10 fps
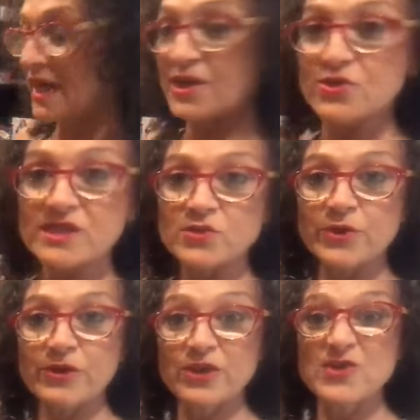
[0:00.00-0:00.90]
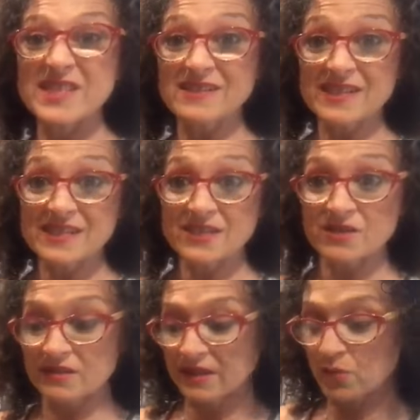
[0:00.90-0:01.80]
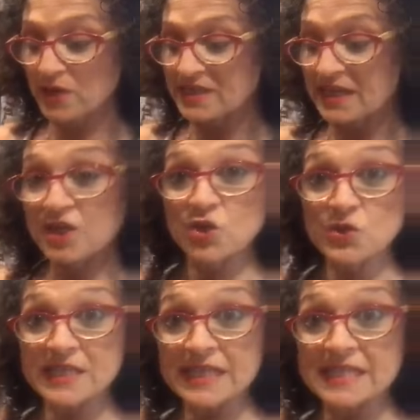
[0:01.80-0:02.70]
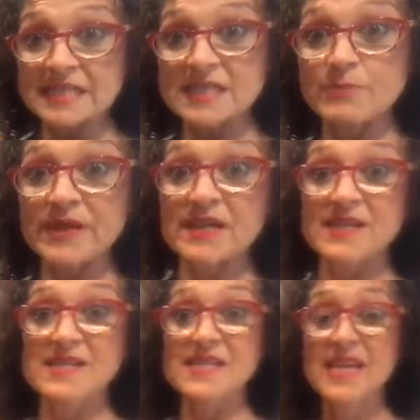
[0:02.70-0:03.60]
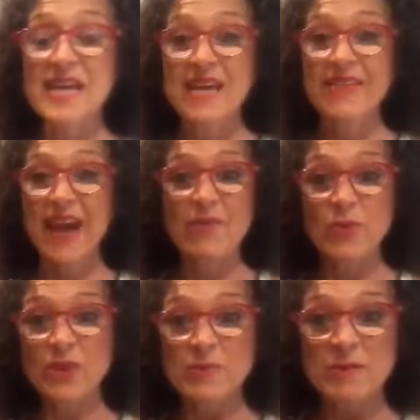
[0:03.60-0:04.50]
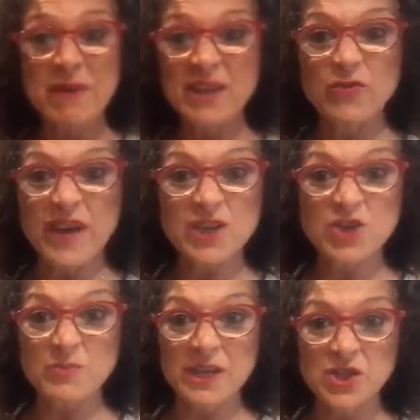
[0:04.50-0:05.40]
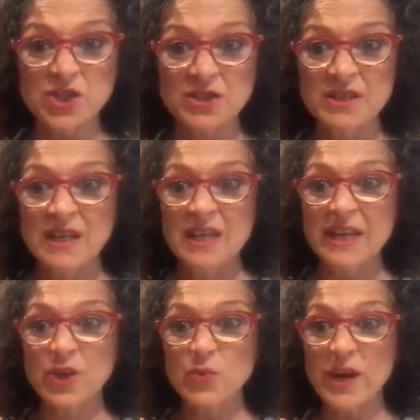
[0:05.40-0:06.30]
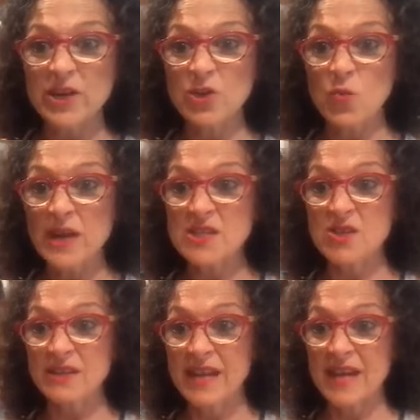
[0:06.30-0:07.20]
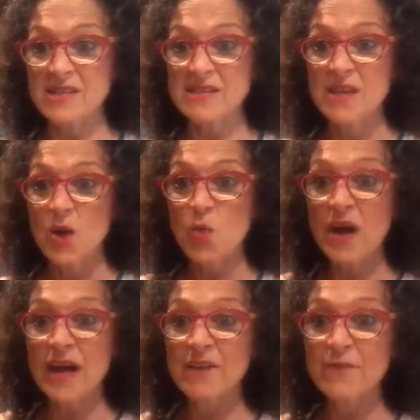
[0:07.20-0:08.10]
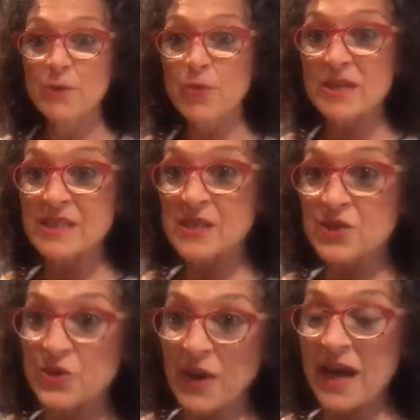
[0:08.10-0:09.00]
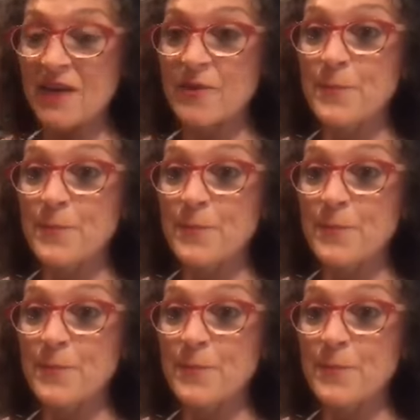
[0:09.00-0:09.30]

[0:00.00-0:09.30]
I use this one or I use Celtic sea salt. And the reason I use these is because they haven't really been manufactured much like your regular white salt has. What kind of food processor do you have?